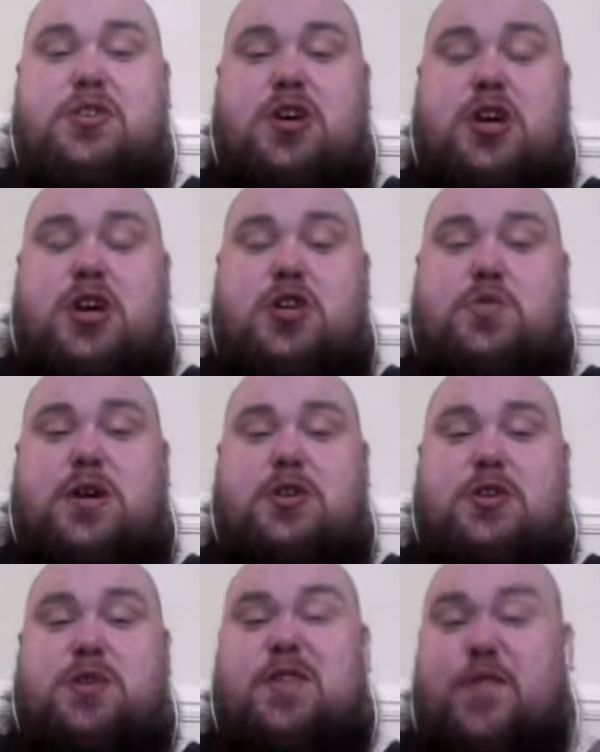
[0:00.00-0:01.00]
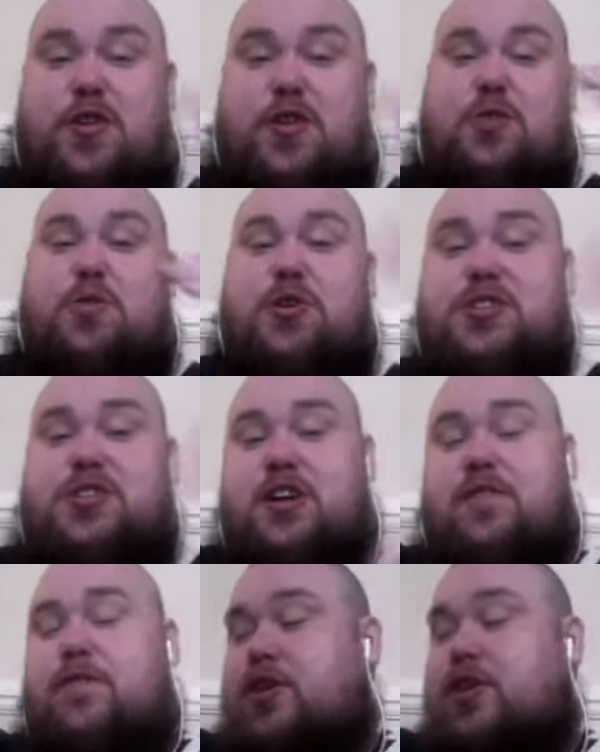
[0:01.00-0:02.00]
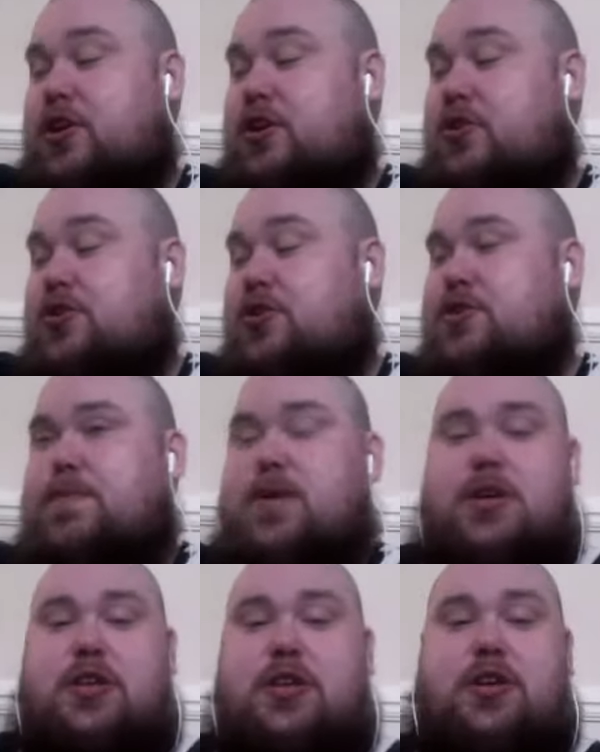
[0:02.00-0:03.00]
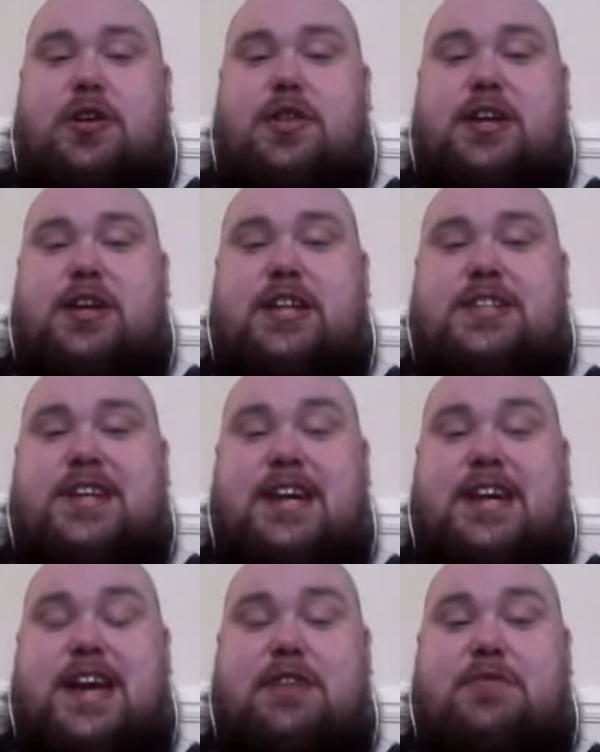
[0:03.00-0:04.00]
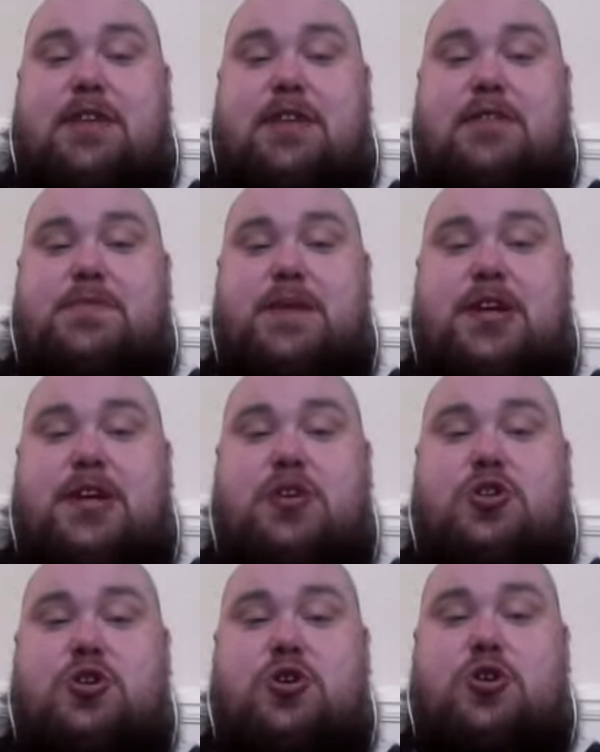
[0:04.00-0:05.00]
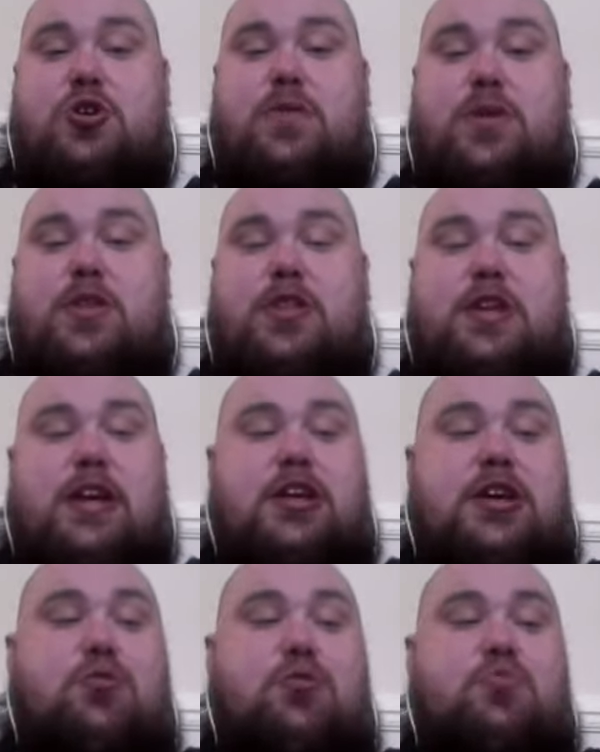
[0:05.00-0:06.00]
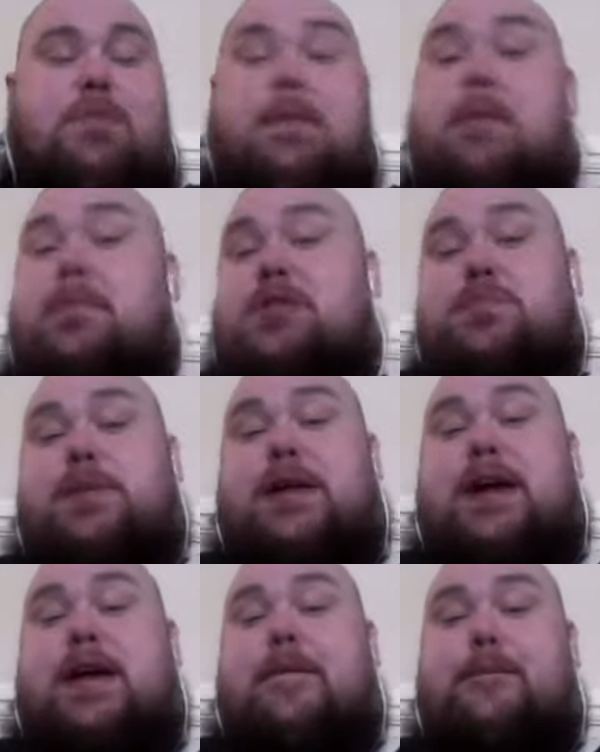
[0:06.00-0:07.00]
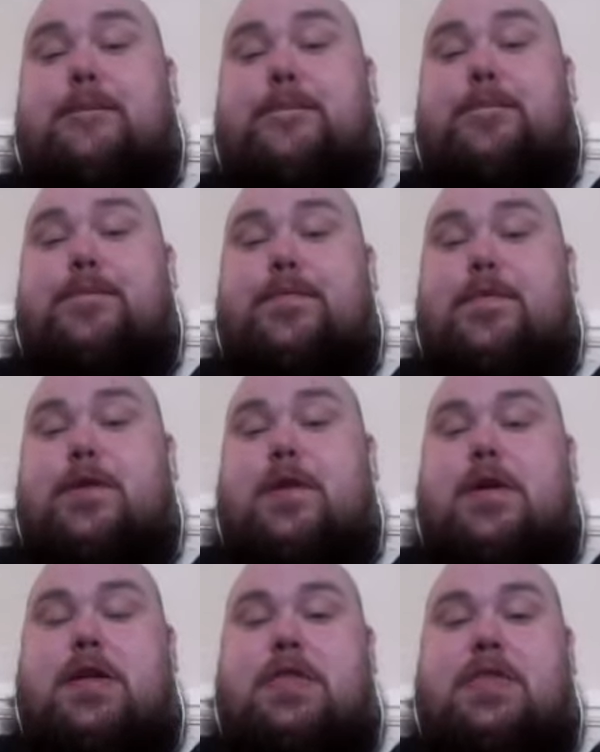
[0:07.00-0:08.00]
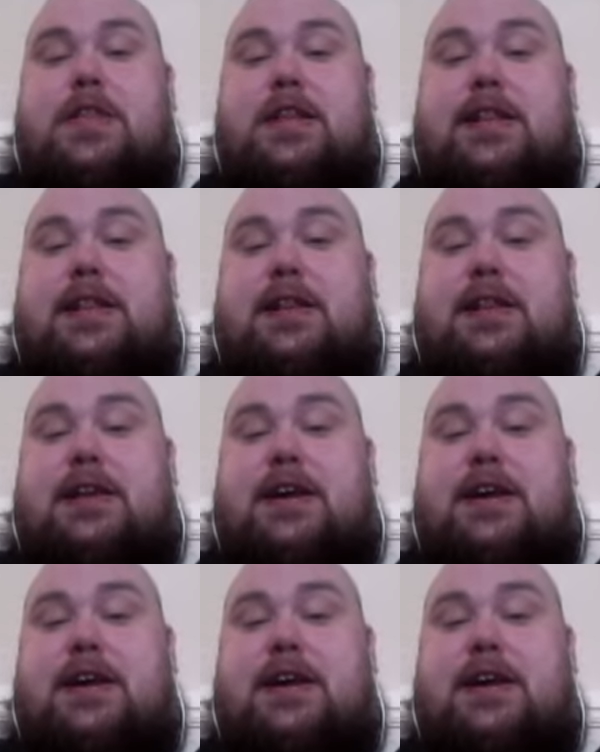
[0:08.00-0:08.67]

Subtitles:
as well, so I can follow the words and I can follow the chords. The only thing you need to get your head around is making sure that you remember to play the little